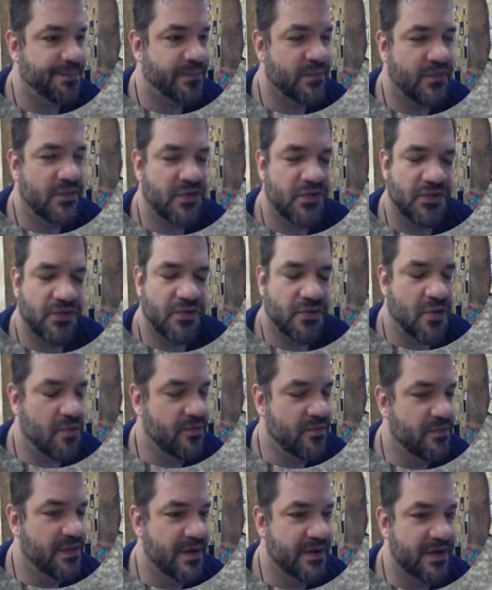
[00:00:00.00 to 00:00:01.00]
So
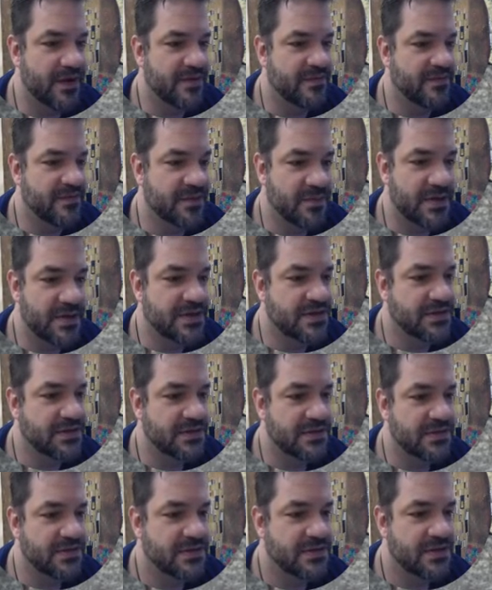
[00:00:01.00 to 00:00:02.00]
very
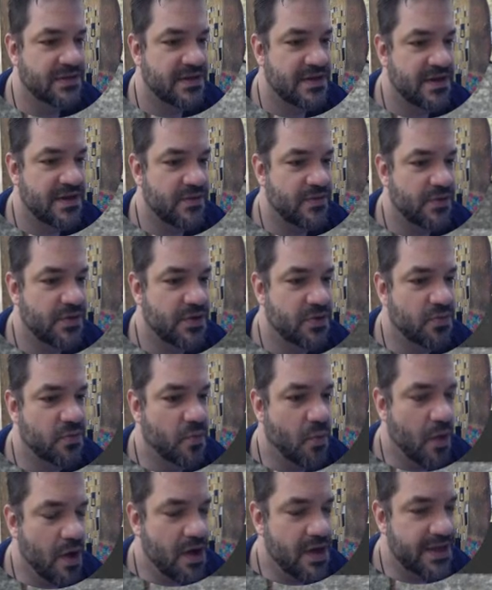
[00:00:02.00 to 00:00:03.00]
influential. When you
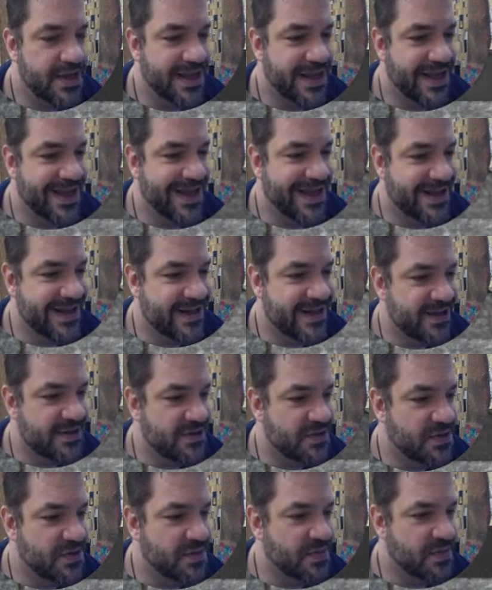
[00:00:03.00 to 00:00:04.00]
walk in to the